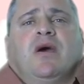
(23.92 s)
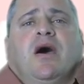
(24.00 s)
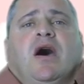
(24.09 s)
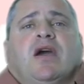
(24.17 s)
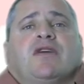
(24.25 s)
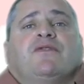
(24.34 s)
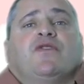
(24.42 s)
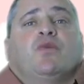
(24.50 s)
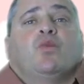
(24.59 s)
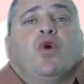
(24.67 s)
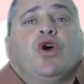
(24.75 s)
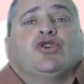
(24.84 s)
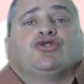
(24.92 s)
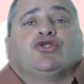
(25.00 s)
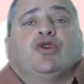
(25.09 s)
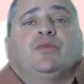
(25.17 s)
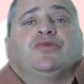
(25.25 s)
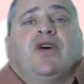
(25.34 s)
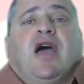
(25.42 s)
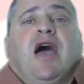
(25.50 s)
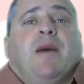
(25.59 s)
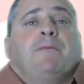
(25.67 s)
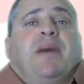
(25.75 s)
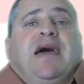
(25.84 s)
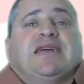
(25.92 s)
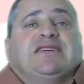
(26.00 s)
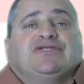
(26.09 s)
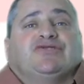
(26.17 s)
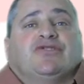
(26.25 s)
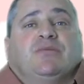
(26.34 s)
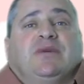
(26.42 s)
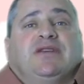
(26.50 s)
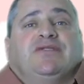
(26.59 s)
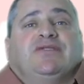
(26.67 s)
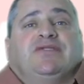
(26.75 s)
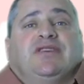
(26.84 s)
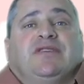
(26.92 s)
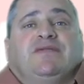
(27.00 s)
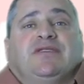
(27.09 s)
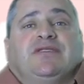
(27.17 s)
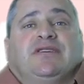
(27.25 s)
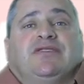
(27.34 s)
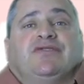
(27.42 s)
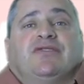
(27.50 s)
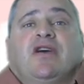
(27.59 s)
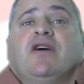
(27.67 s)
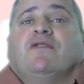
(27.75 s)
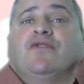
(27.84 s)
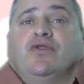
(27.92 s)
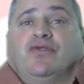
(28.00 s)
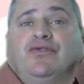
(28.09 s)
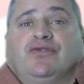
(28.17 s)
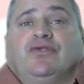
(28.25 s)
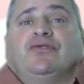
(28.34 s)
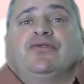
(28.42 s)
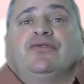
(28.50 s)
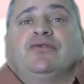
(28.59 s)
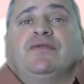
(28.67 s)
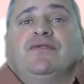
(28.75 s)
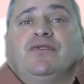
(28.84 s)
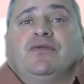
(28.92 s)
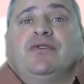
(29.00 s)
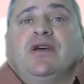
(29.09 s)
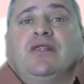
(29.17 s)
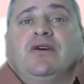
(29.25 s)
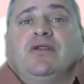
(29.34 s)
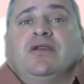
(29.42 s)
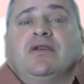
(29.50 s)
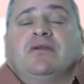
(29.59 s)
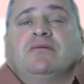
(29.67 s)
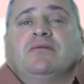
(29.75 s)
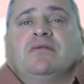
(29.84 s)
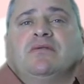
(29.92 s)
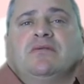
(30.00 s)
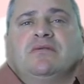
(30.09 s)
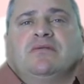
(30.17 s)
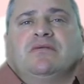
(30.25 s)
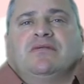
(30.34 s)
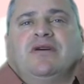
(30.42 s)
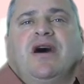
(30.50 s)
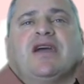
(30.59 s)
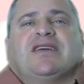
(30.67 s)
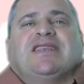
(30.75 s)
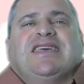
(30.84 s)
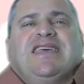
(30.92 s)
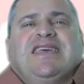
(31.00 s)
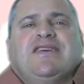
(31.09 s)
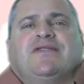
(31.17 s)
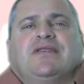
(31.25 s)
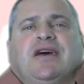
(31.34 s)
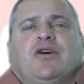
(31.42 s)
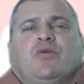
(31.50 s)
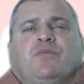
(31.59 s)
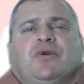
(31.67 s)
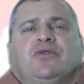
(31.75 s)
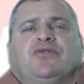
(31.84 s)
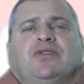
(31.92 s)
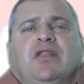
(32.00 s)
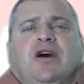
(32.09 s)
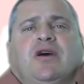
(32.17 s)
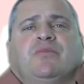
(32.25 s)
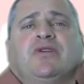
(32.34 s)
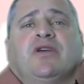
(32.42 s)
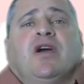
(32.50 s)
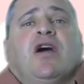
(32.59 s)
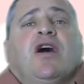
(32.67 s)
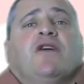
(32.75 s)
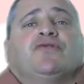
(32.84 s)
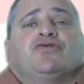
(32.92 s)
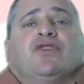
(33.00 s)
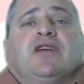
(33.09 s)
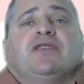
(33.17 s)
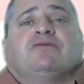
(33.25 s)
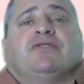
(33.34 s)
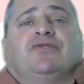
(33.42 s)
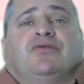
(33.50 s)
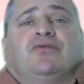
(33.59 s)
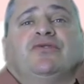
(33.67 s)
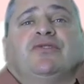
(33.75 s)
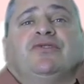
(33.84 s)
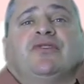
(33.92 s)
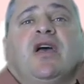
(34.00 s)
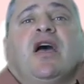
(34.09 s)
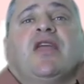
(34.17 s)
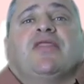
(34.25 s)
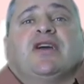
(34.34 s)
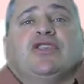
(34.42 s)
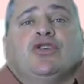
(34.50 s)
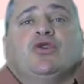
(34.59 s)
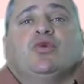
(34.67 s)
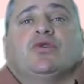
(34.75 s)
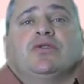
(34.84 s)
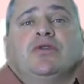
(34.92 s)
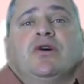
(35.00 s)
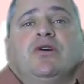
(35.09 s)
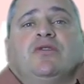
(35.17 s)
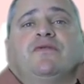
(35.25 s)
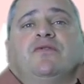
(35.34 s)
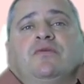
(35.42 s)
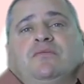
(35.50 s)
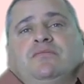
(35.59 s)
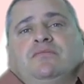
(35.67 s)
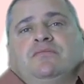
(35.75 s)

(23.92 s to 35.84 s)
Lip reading: I can film workshops and package them into DVDs for your students to review their learning. I can even help build a library of training resources that you can earn from.